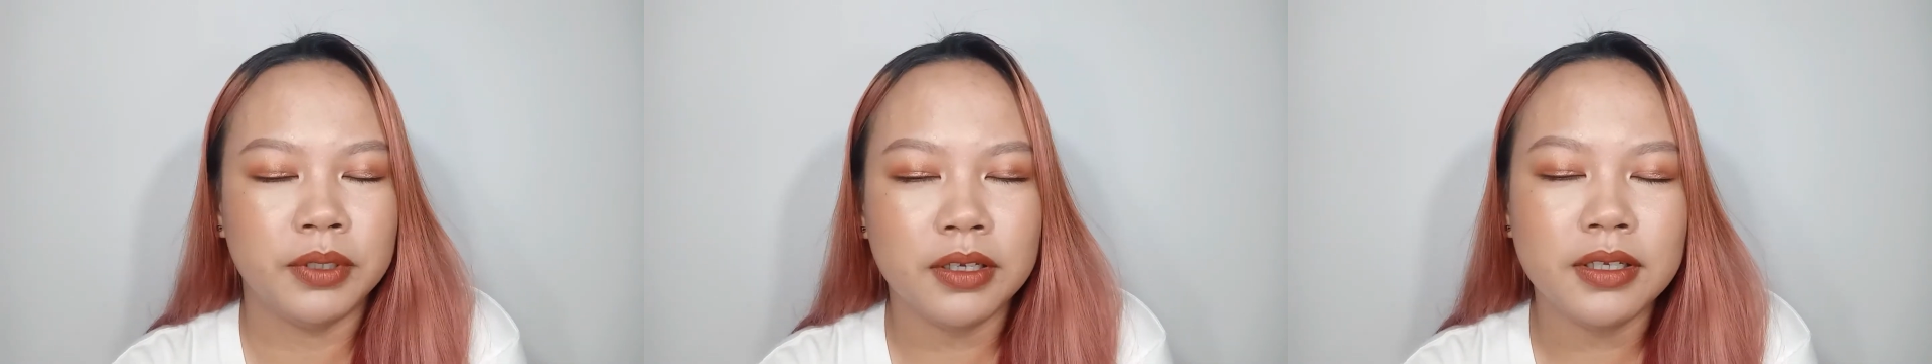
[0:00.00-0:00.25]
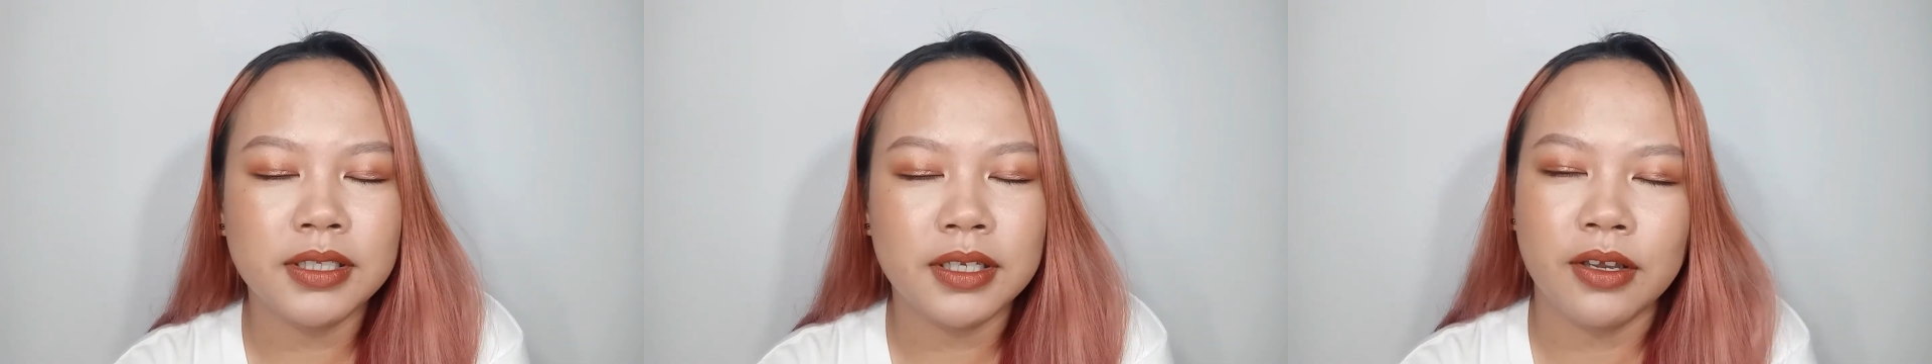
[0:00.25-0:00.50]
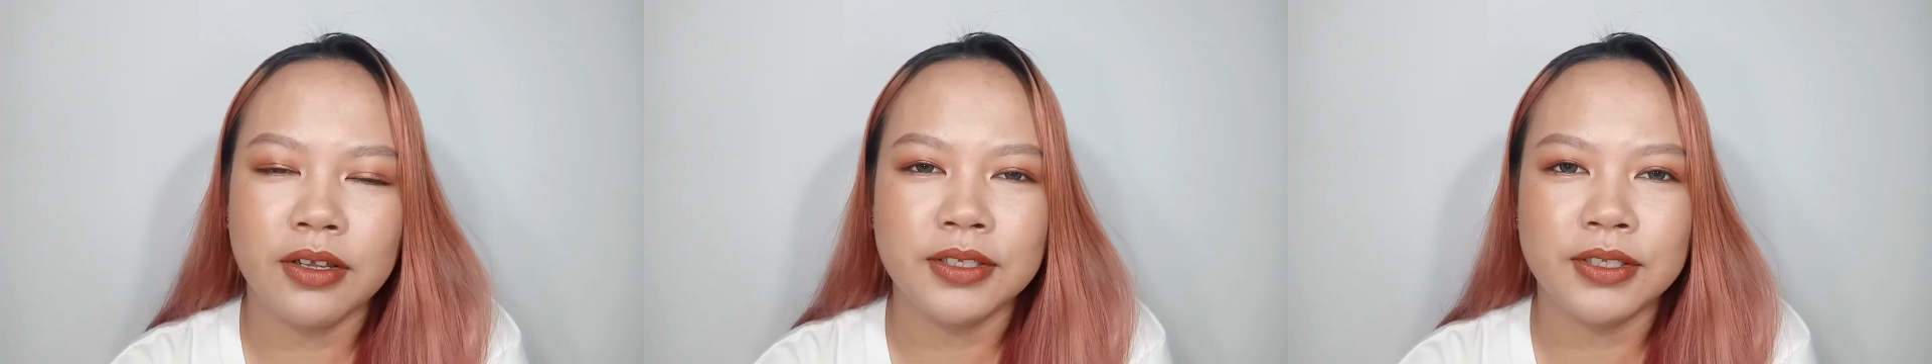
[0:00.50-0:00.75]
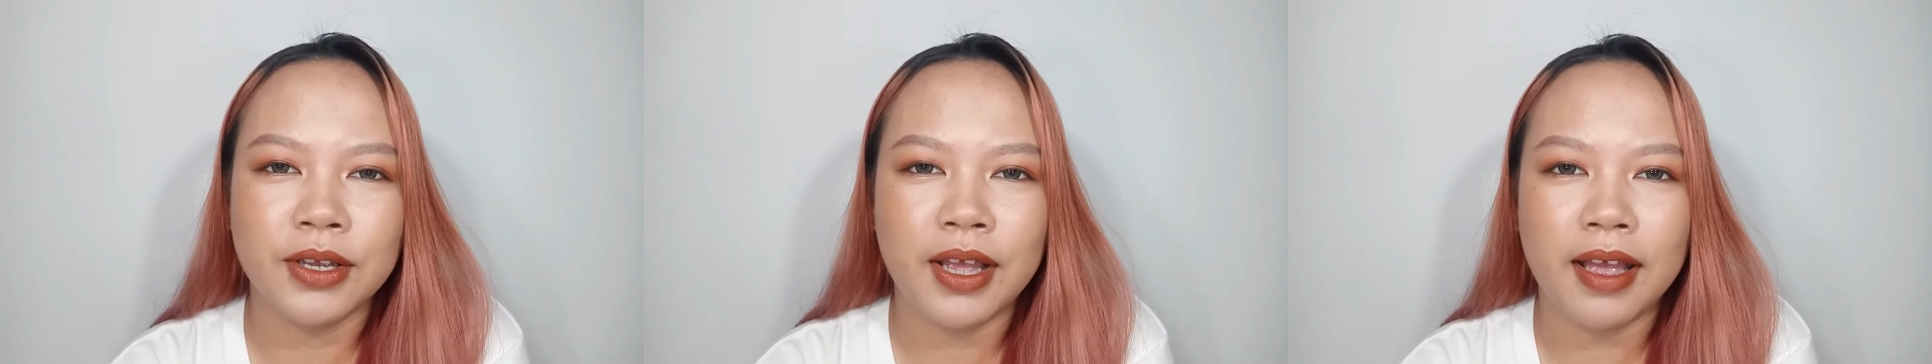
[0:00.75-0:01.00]
because I
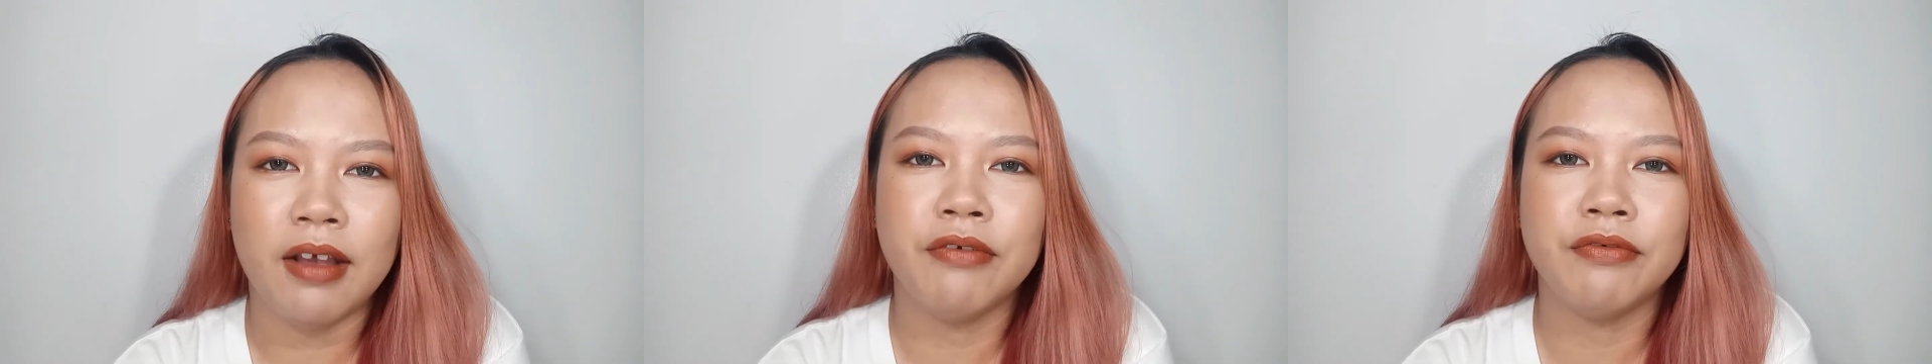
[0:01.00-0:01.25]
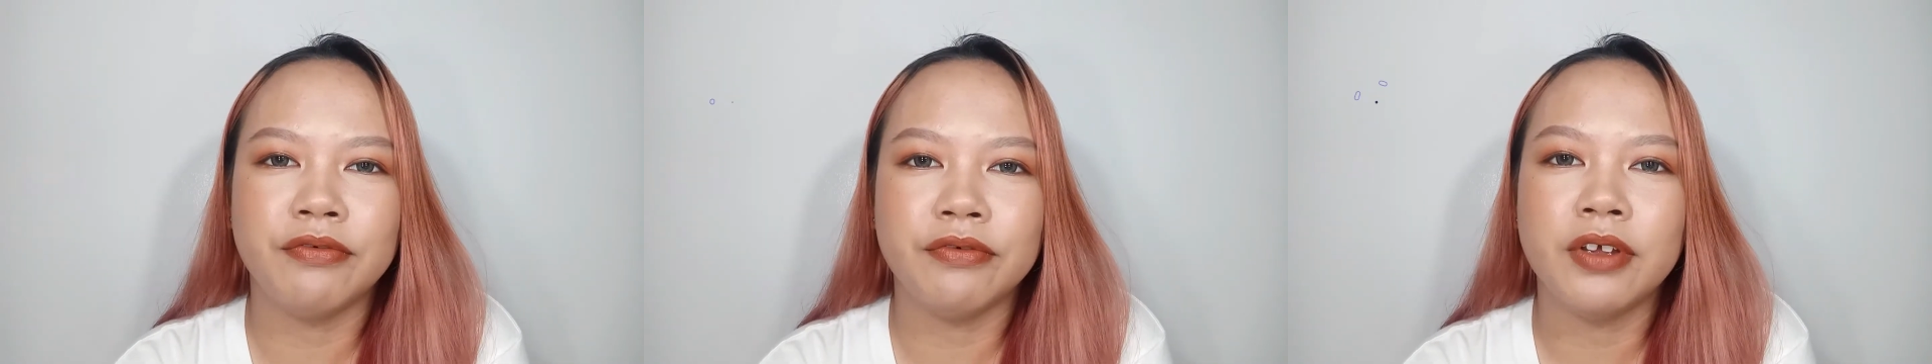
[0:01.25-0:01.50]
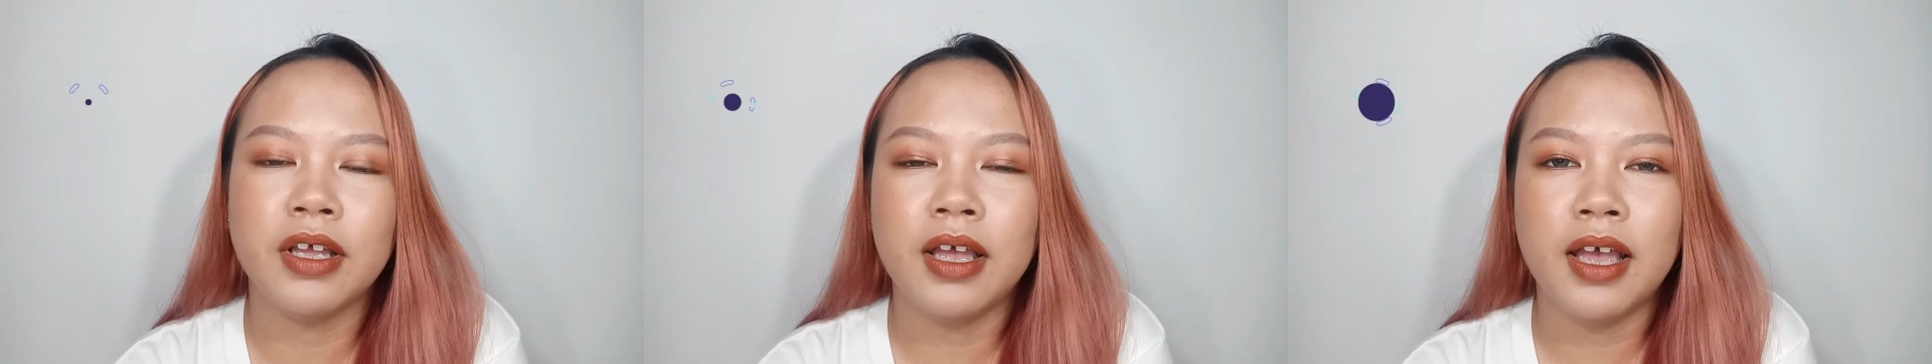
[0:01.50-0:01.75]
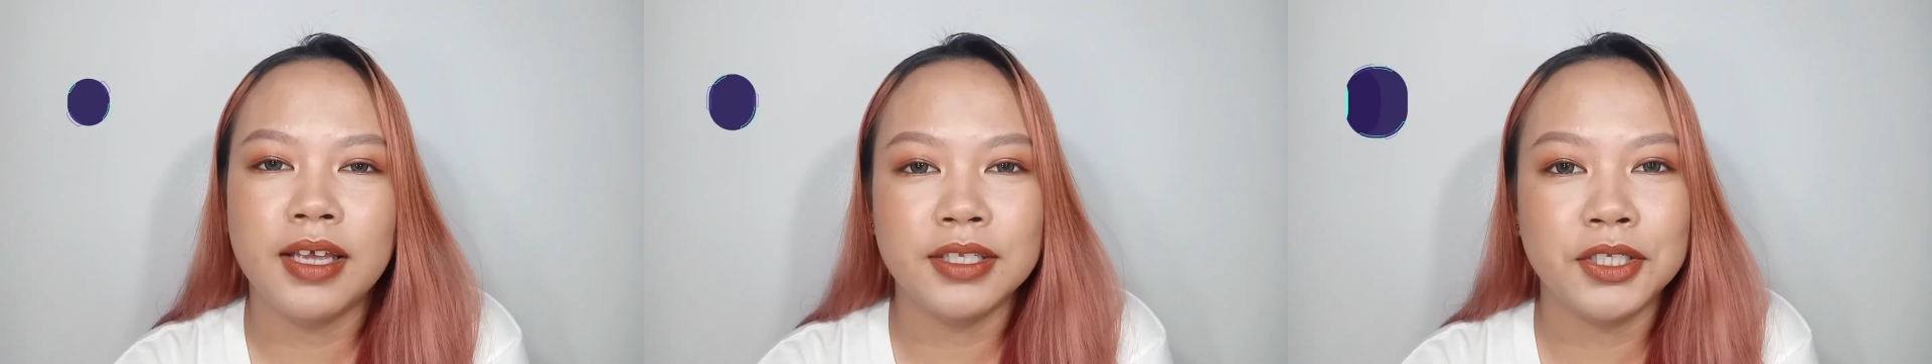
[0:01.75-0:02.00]
also have
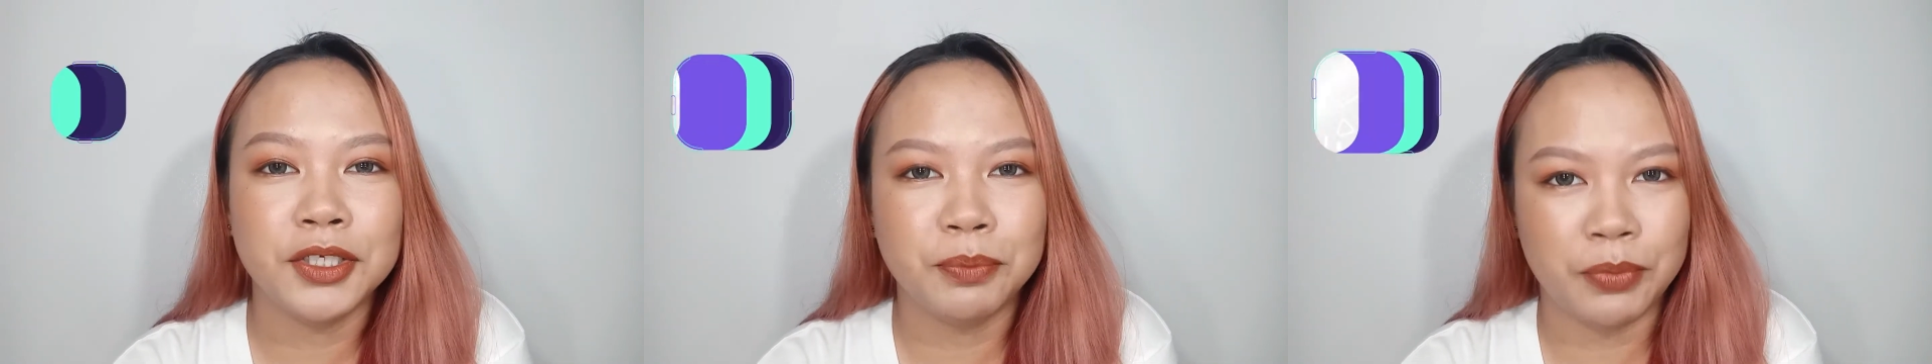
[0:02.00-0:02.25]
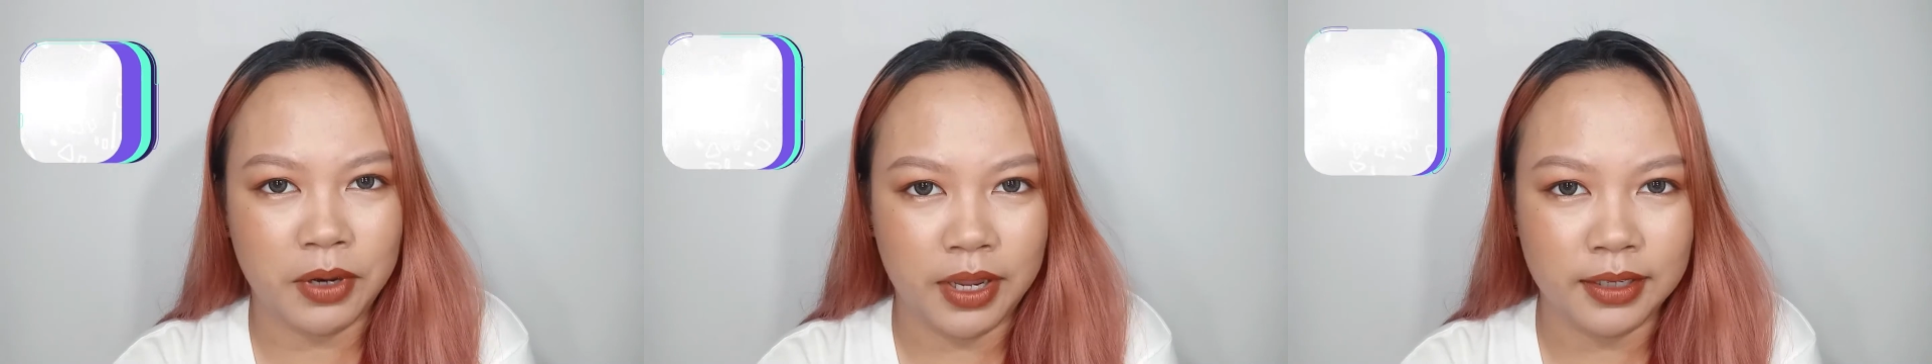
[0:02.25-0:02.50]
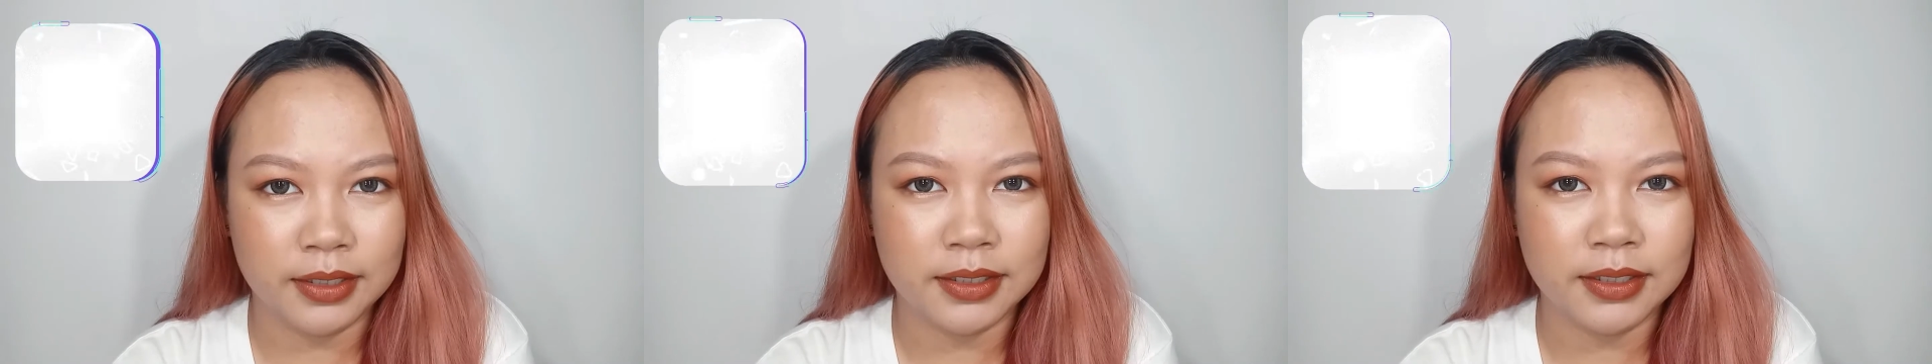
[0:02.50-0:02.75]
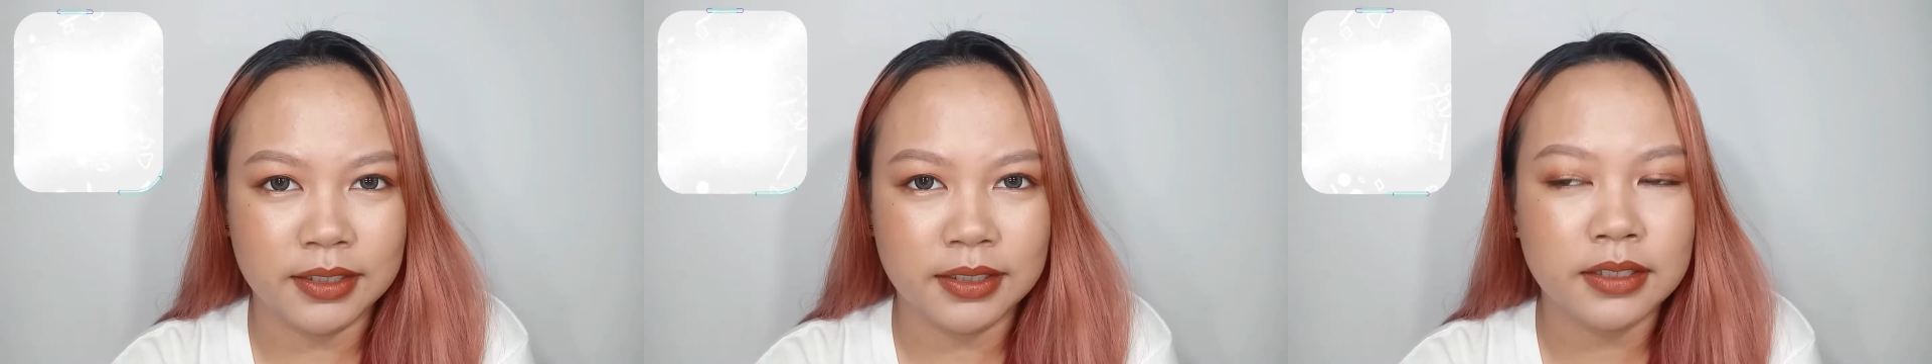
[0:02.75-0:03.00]
a
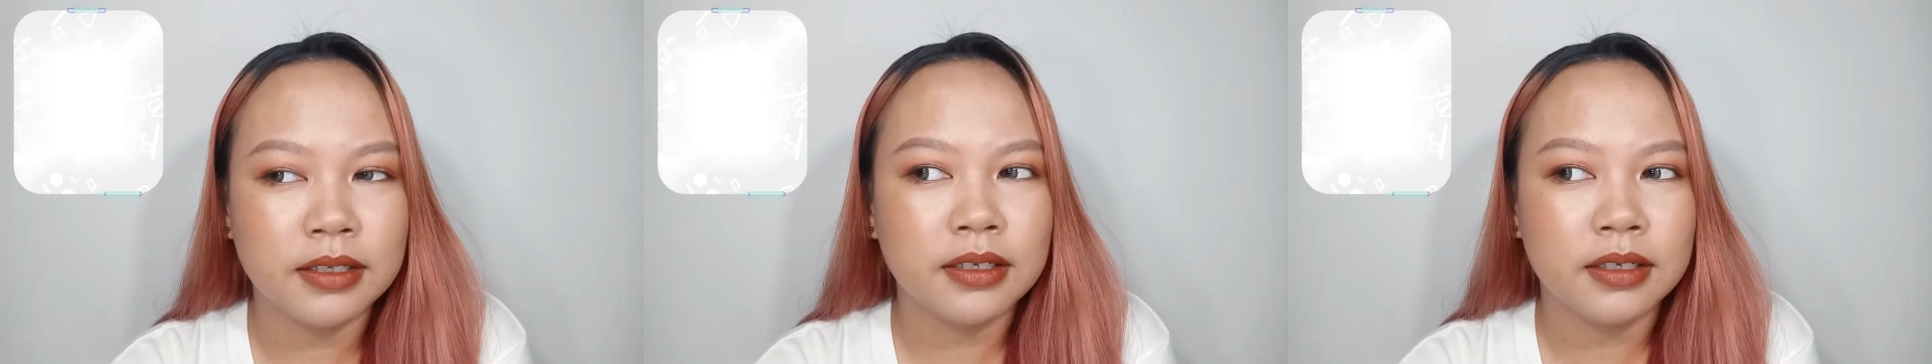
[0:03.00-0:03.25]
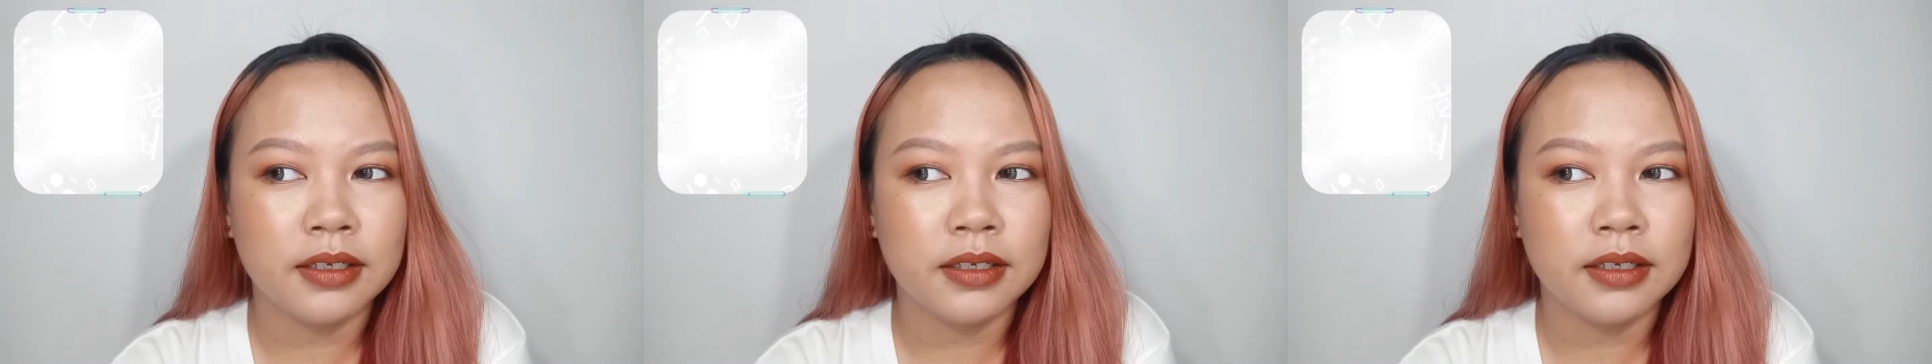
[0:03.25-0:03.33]
surprise